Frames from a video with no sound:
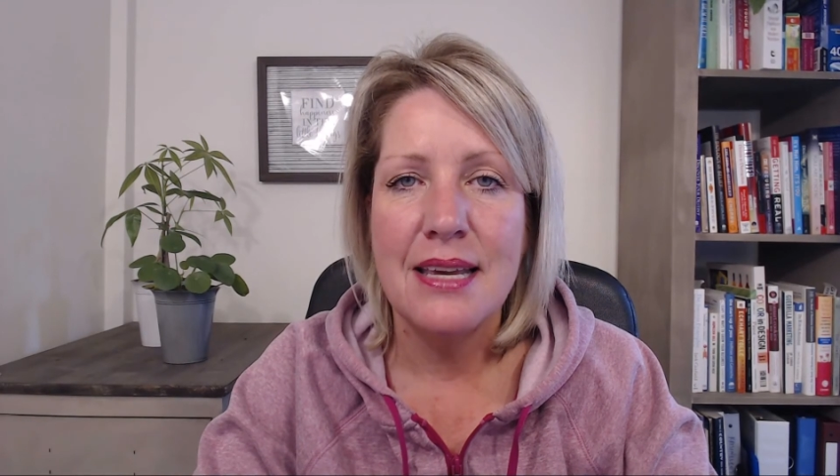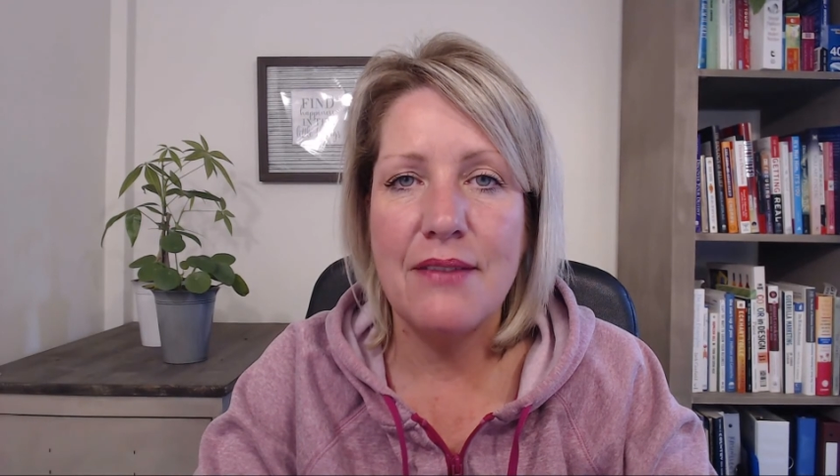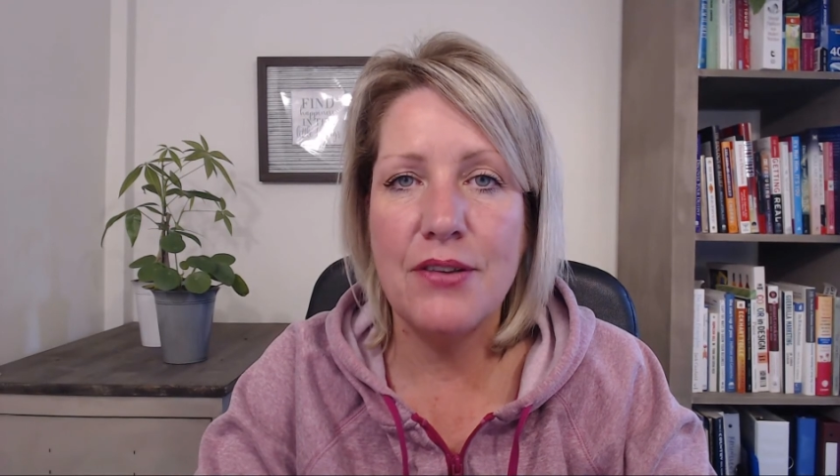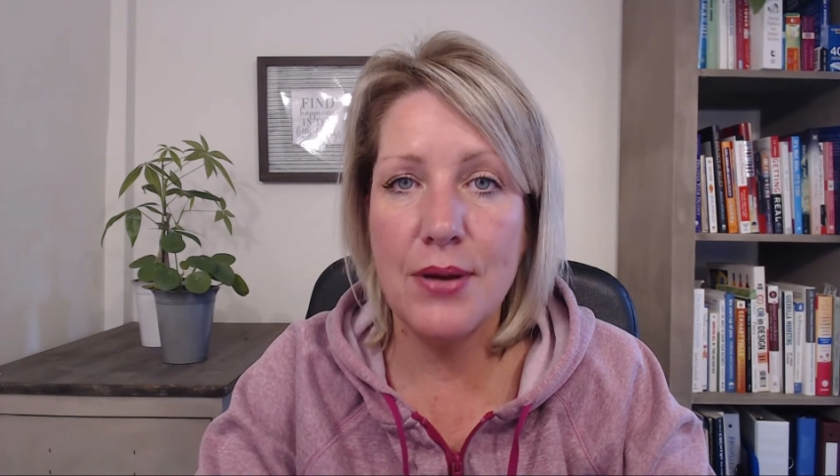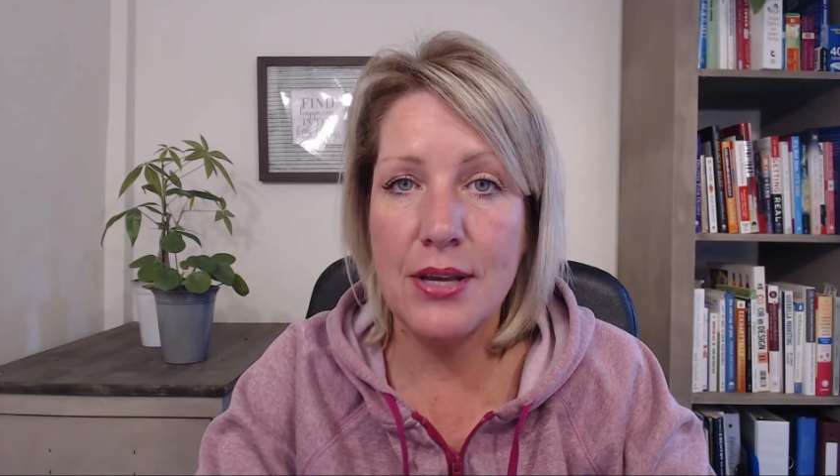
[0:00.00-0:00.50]

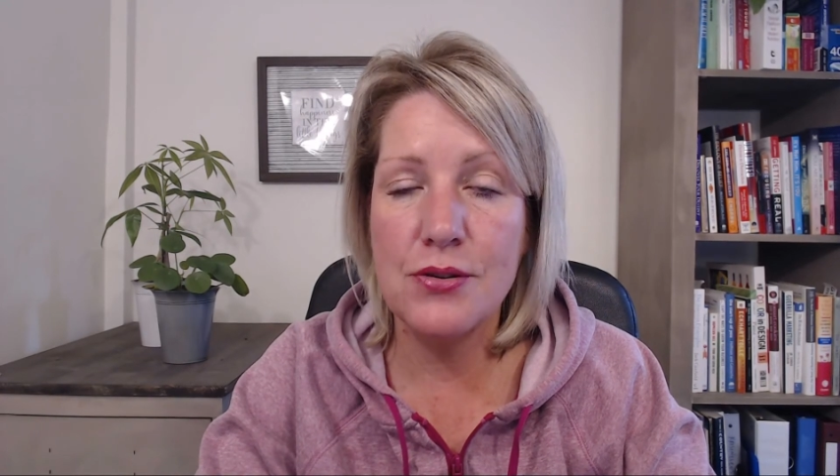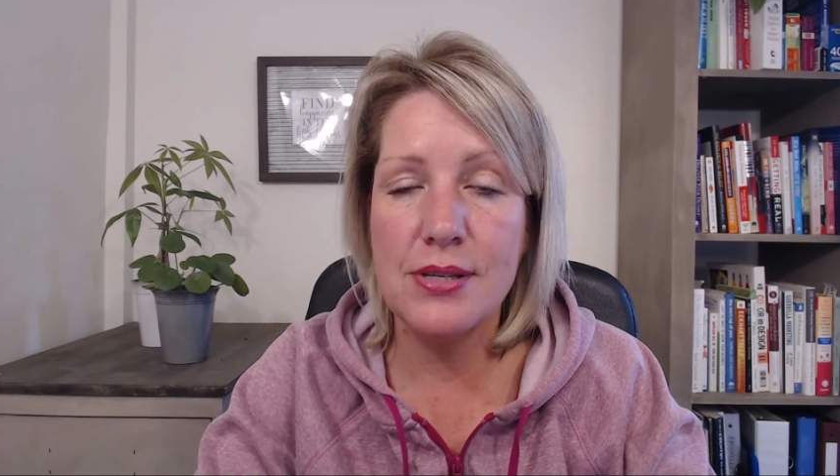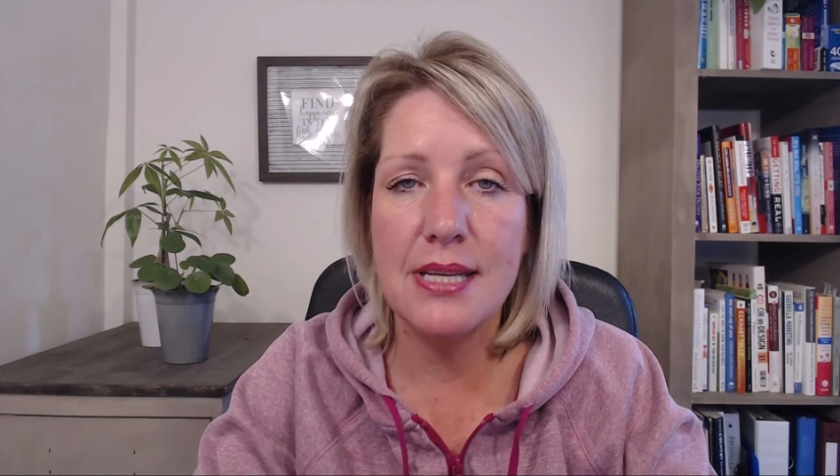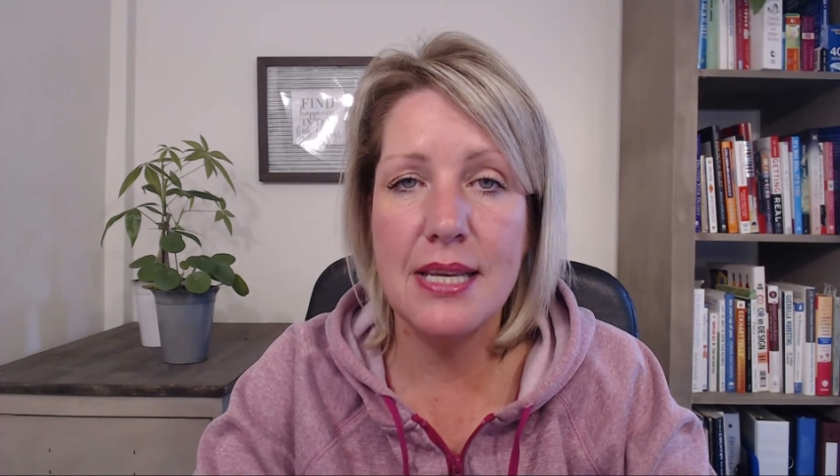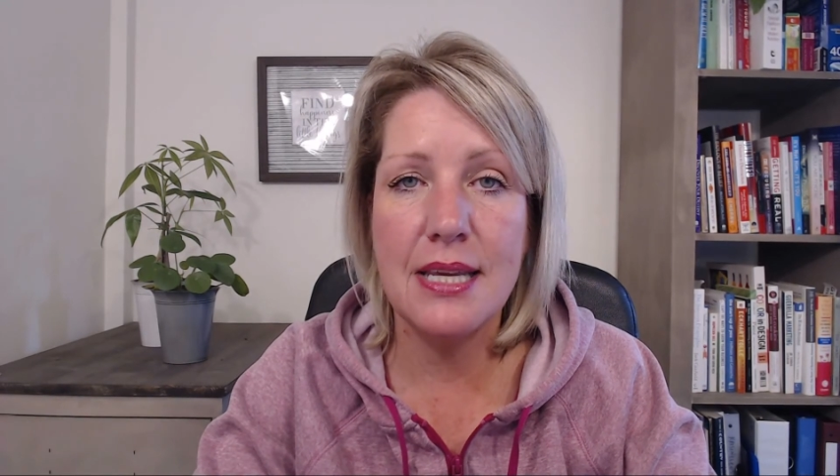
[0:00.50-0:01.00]
If you're
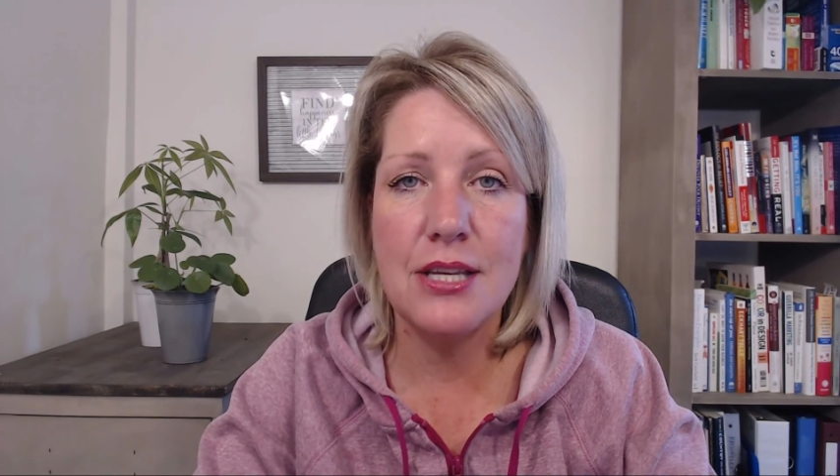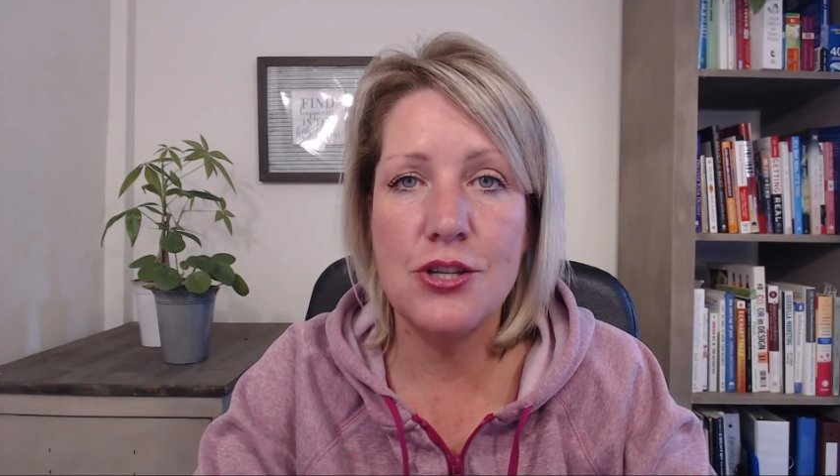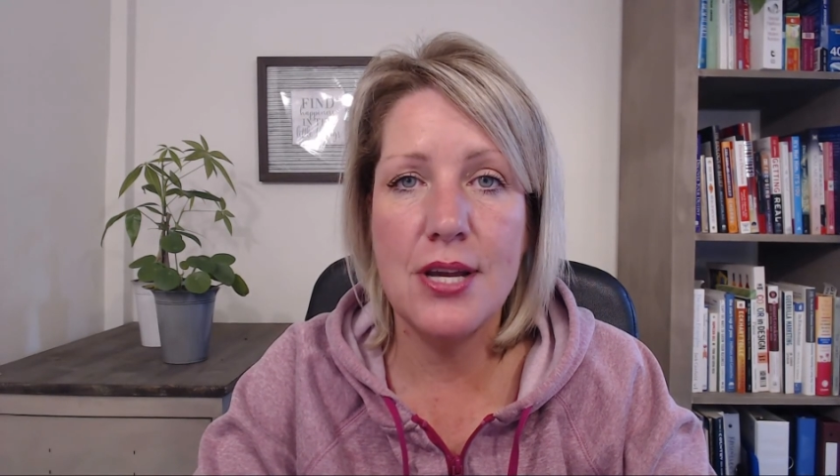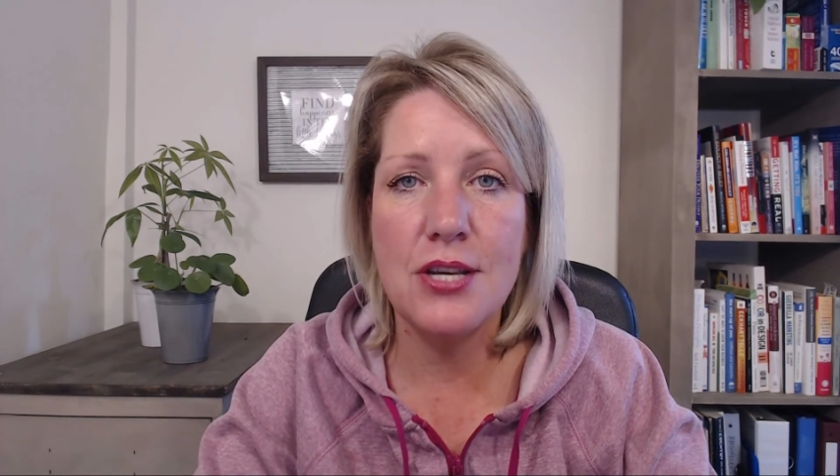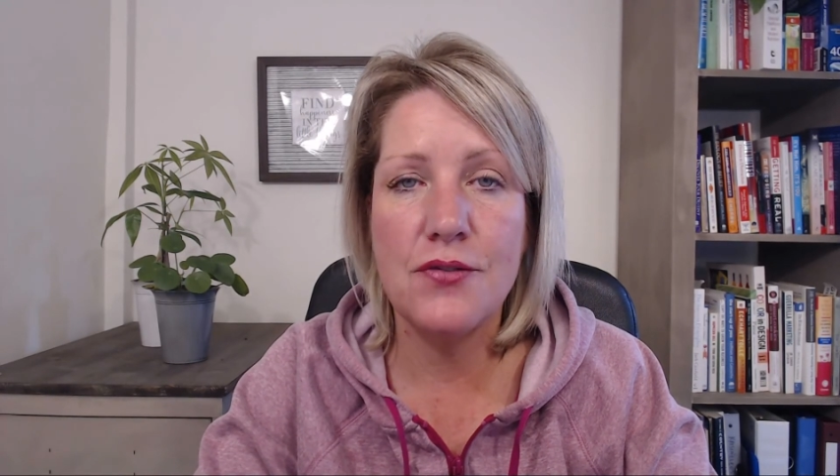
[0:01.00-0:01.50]
interested in
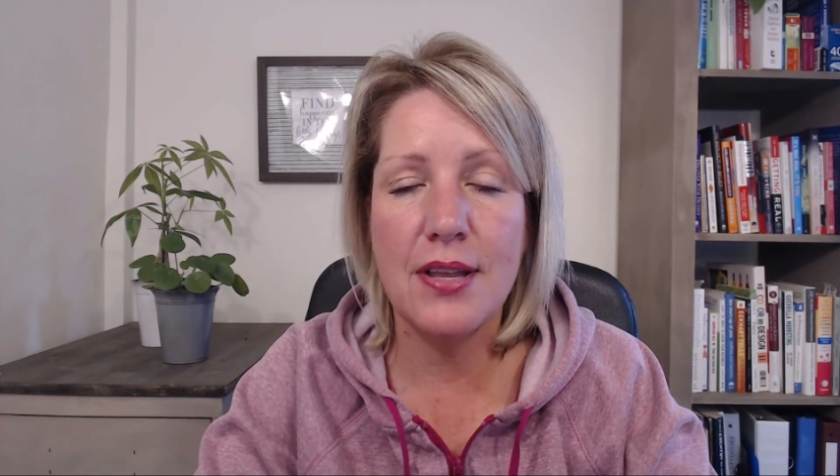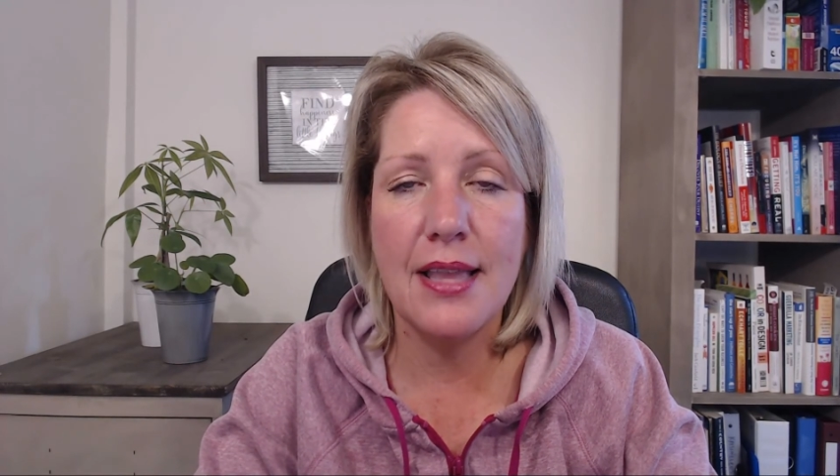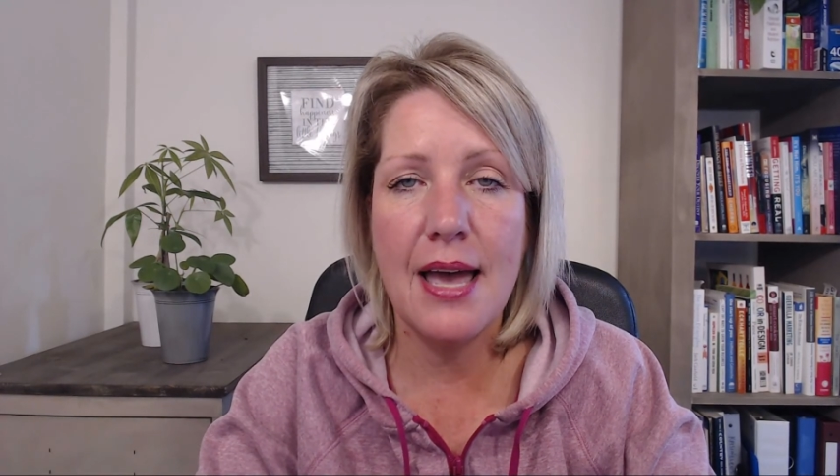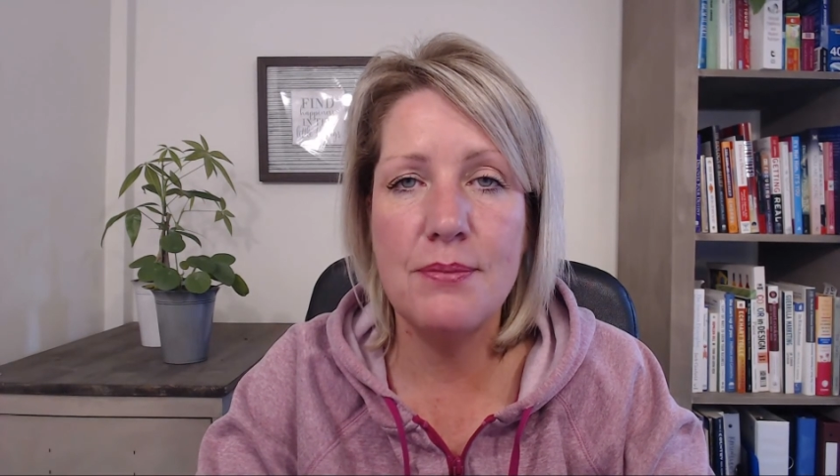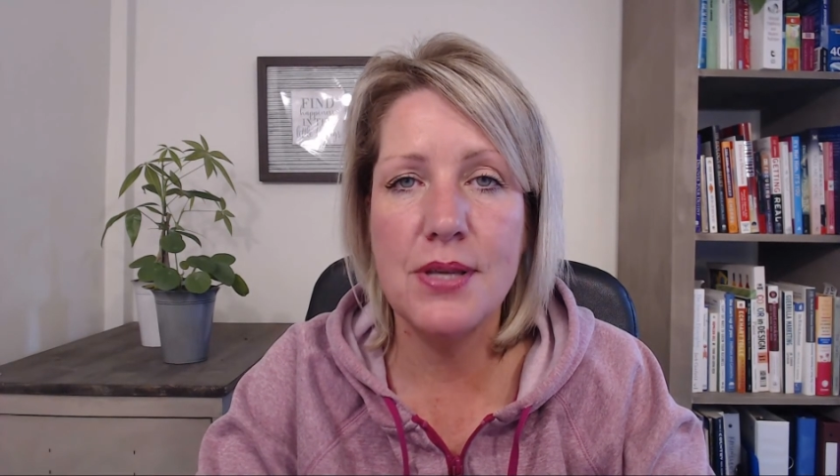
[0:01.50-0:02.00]
ChangeFit
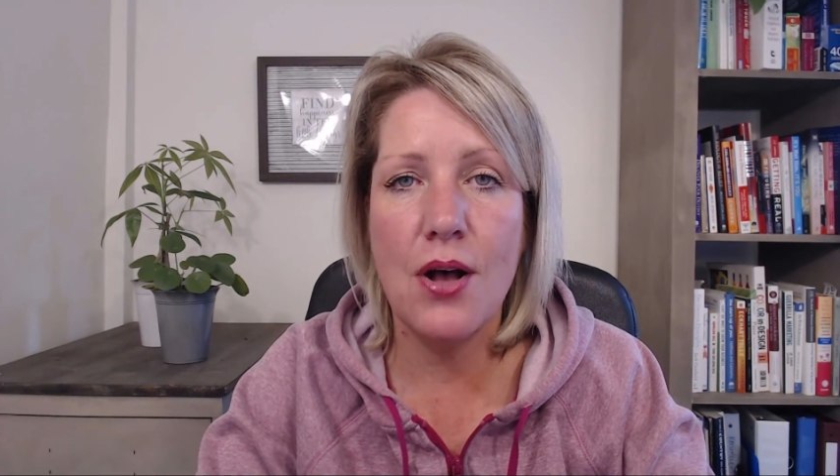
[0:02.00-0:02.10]
Labs,